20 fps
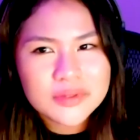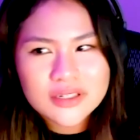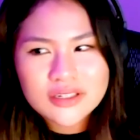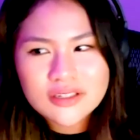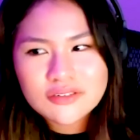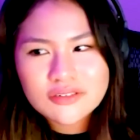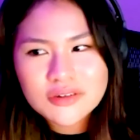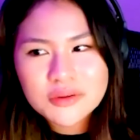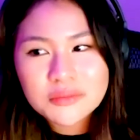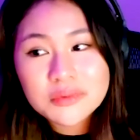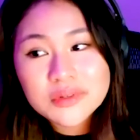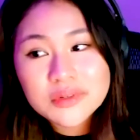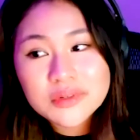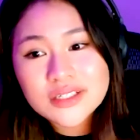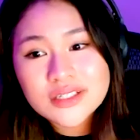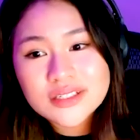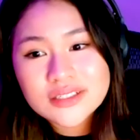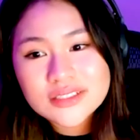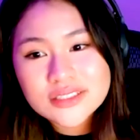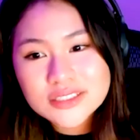and if you're
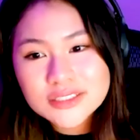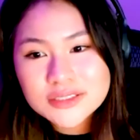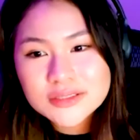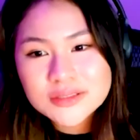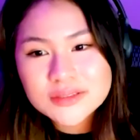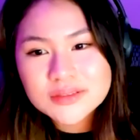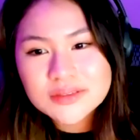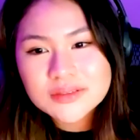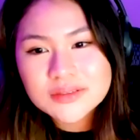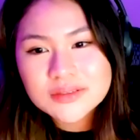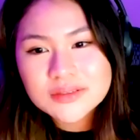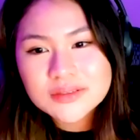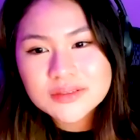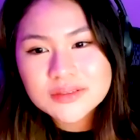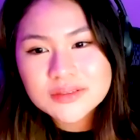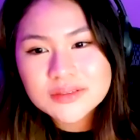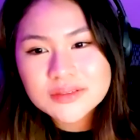willing to